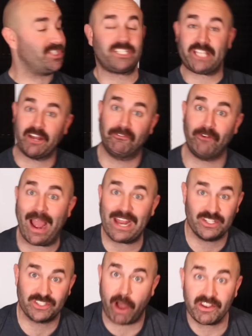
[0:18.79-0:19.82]
this thing, a flying
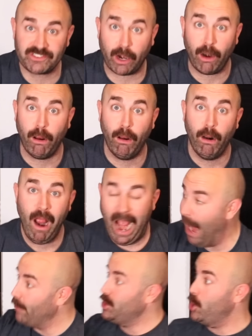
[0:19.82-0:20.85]
saucer?
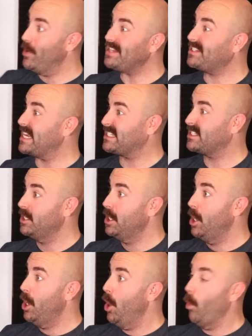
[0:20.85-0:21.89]
How new is this?
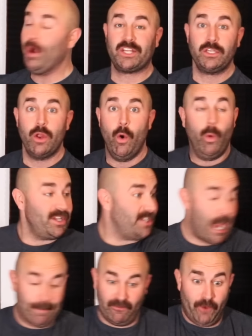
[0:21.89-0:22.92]
What, what
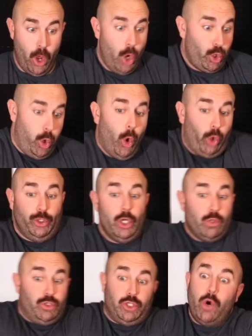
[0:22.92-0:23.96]
type of cool
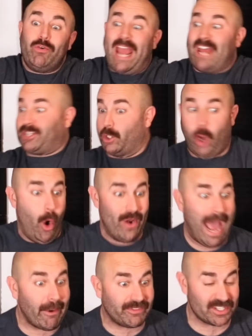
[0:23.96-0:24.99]
new doodads are going
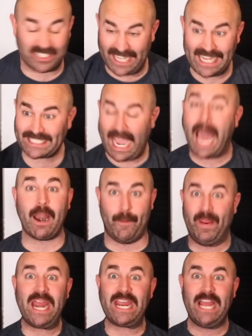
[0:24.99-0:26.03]
on with this thing? It's got to
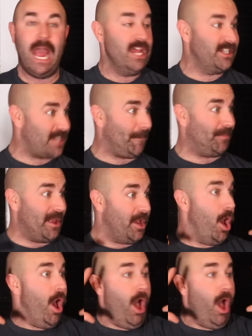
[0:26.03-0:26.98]
be something